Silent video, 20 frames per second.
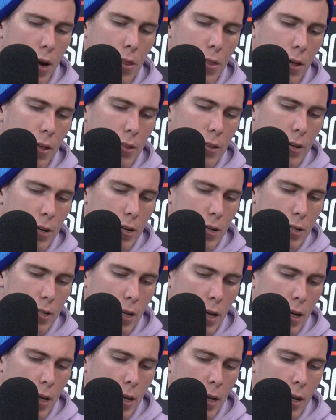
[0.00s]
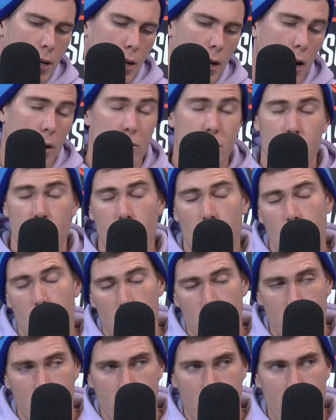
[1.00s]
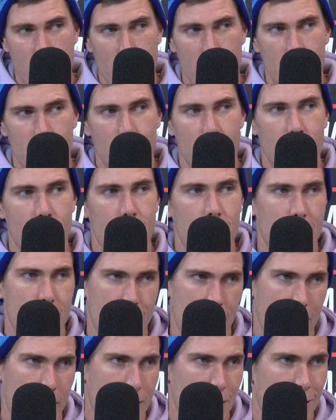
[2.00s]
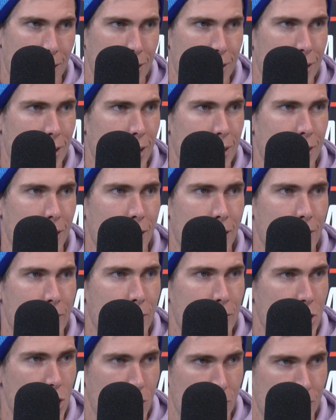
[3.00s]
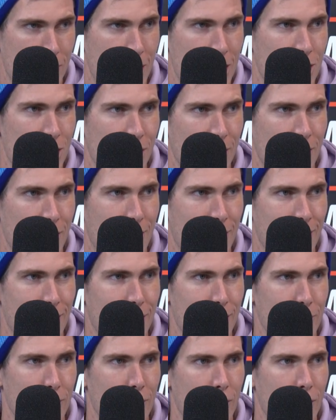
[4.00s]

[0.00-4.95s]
I think there's obviously the Harley Reid, Nick Dacos. That's kind of a generation, I think, of